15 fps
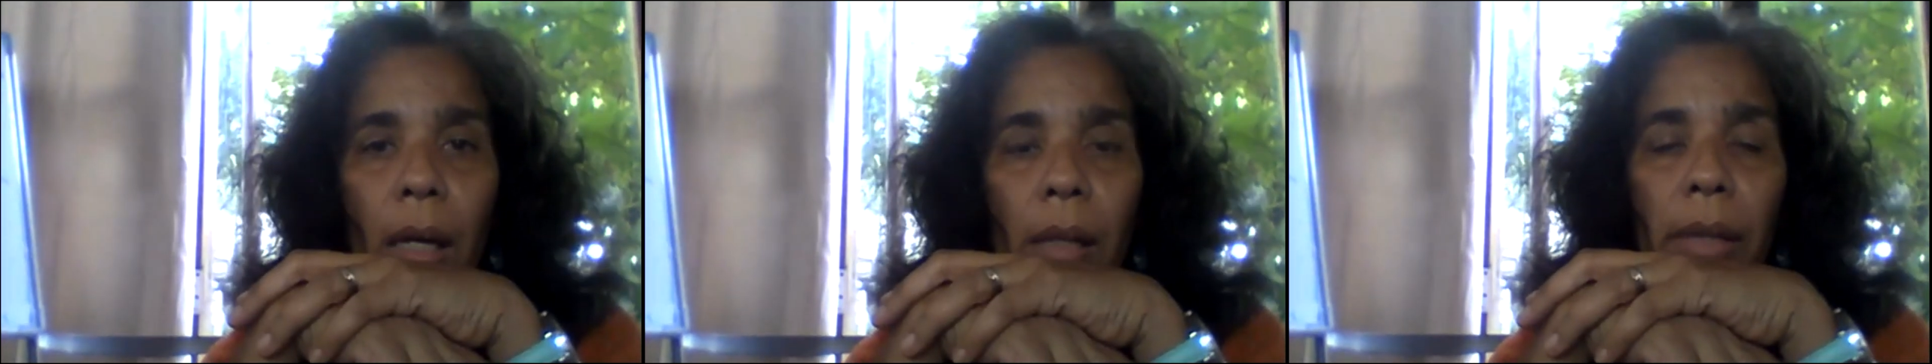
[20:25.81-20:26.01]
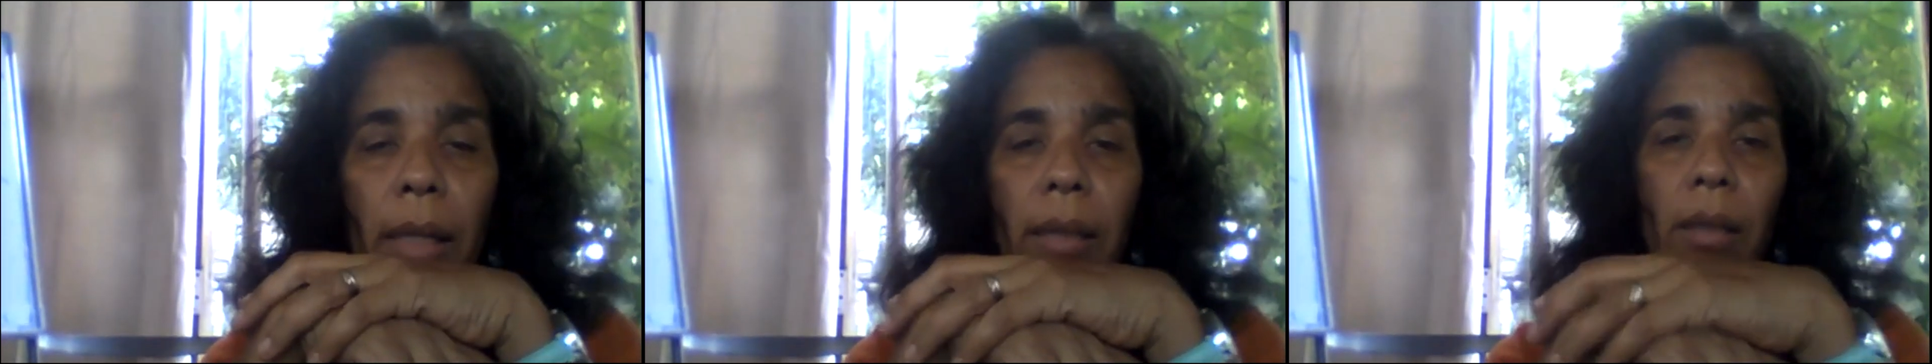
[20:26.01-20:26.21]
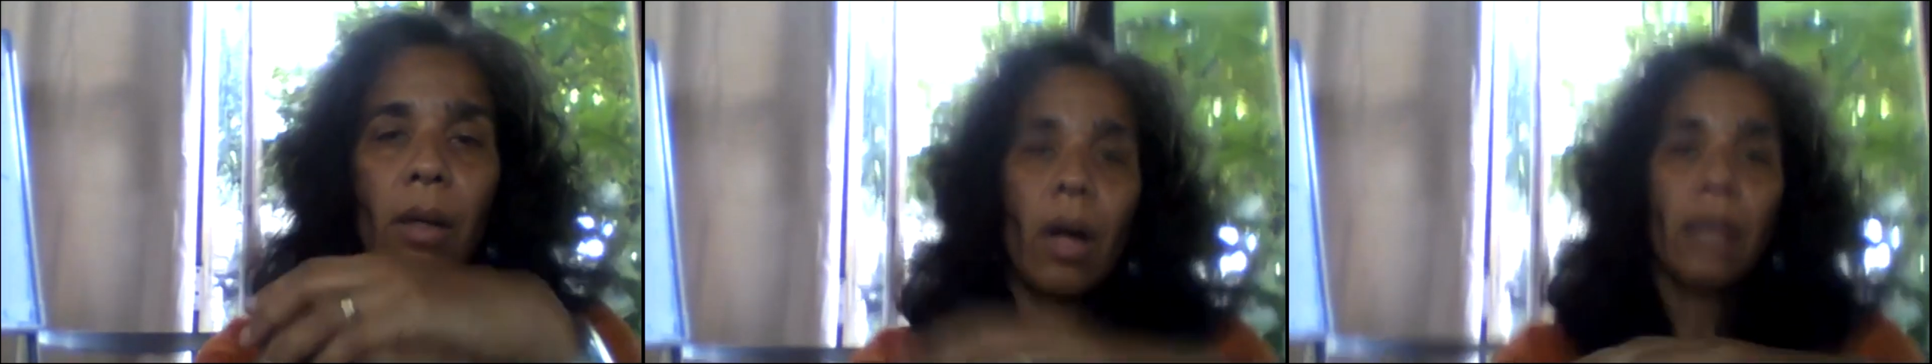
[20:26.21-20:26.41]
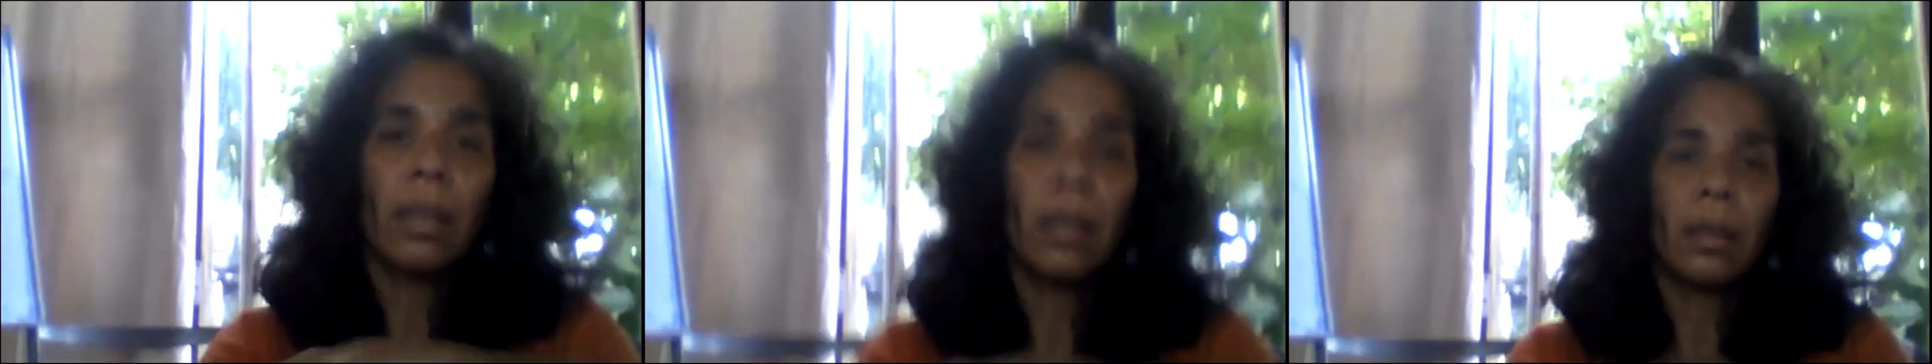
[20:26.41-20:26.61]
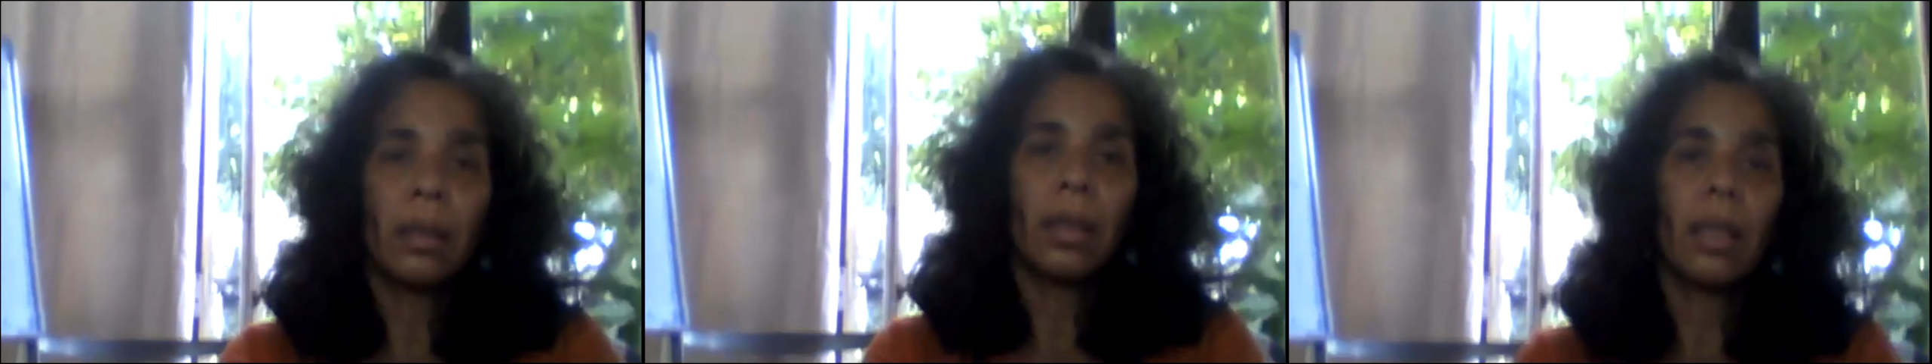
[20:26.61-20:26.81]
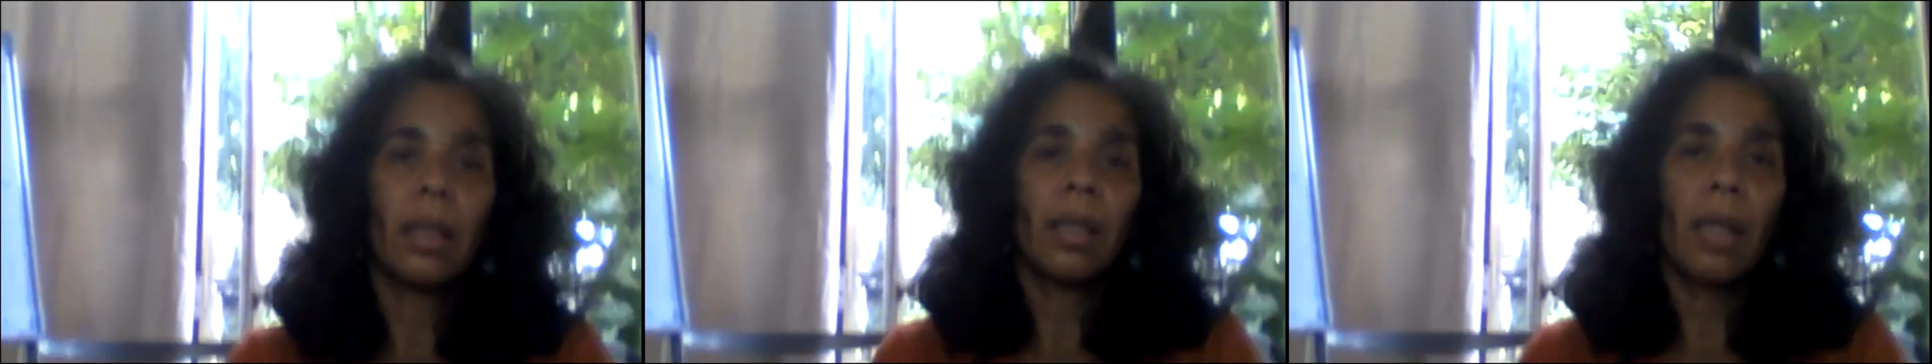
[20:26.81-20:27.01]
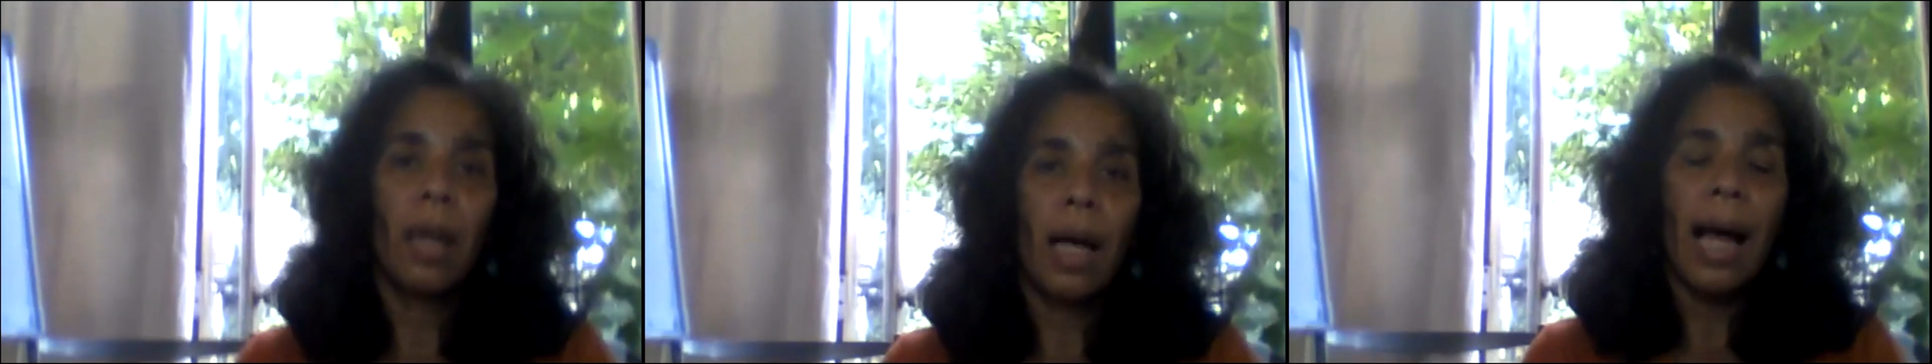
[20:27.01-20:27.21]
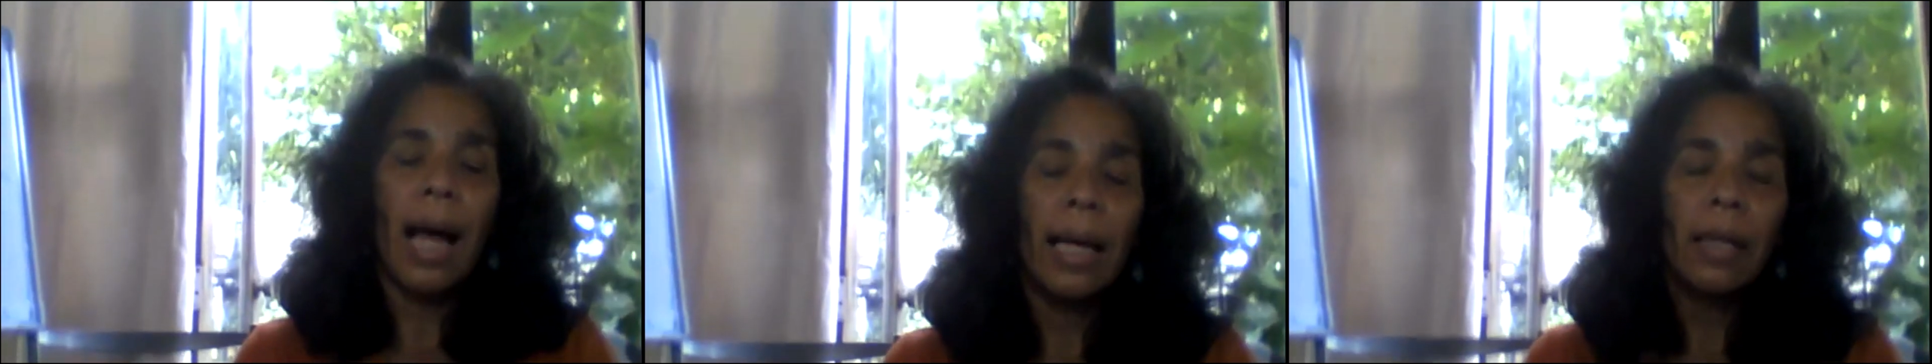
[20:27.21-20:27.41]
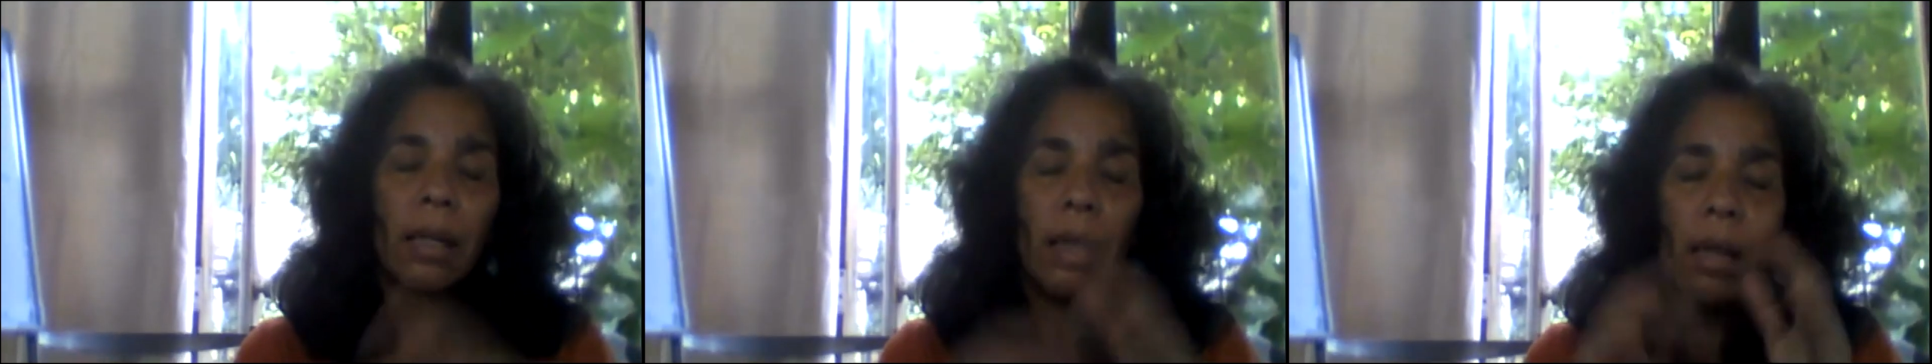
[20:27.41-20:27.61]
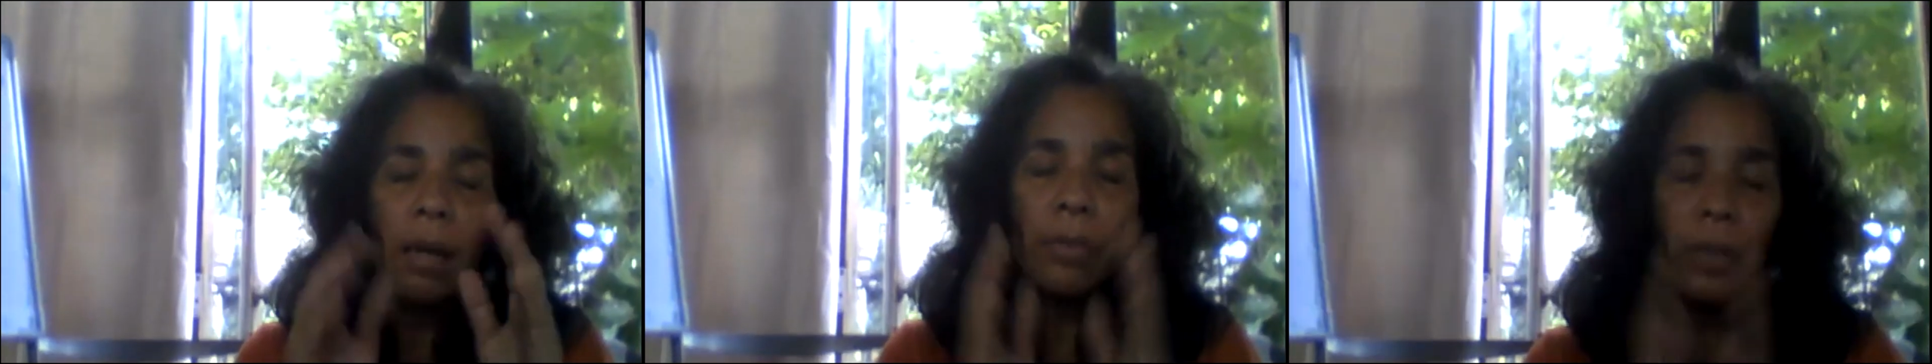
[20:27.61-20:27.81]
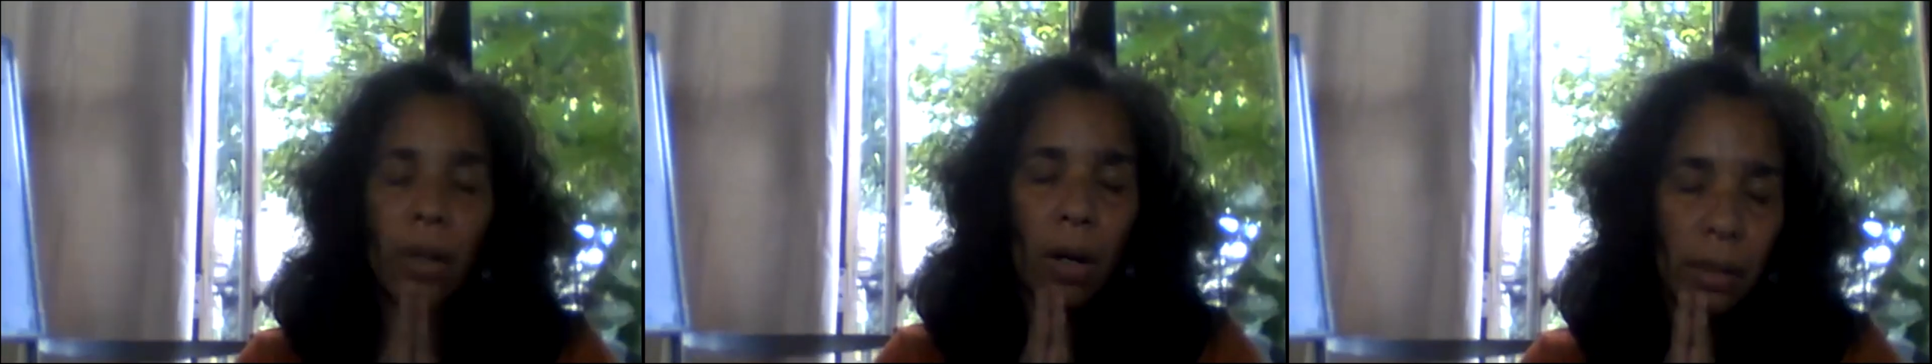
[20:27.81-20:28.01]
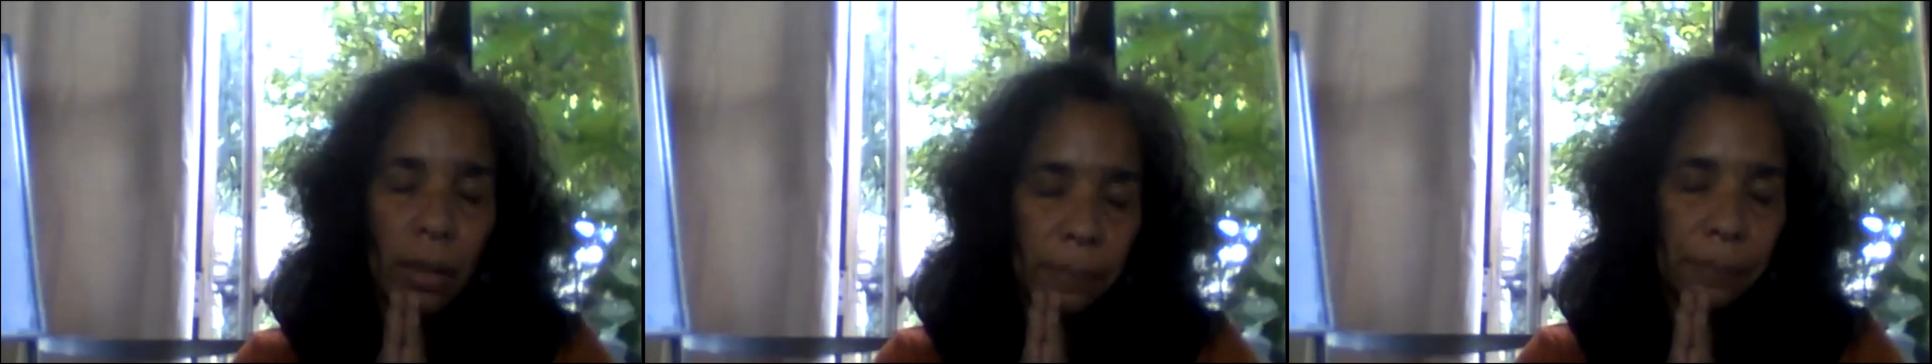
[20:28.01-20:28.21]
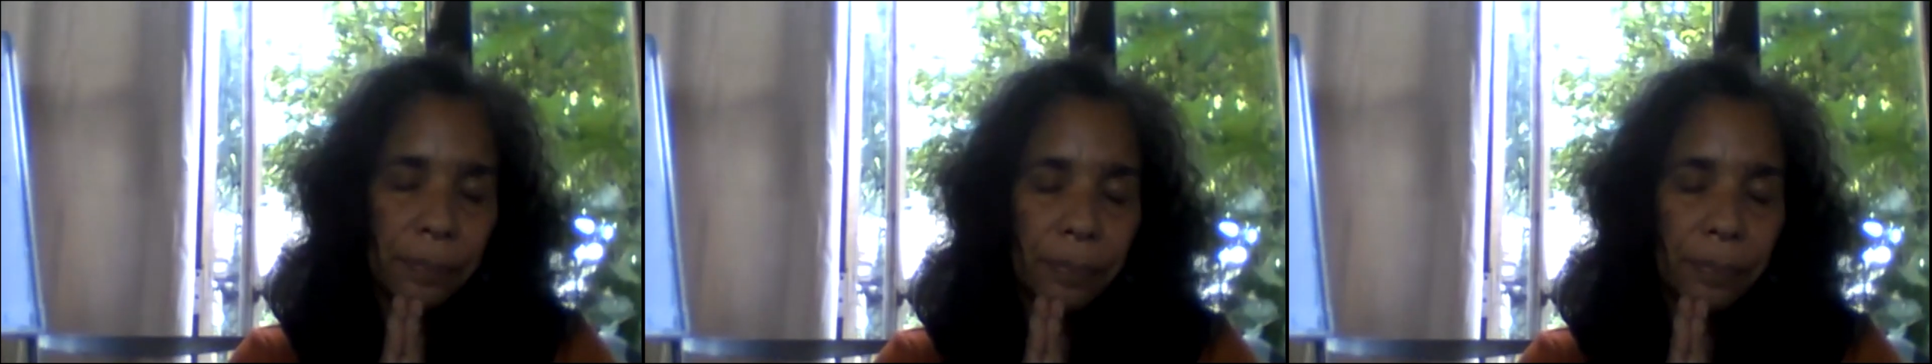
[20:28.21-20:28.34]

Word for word: that God, I love God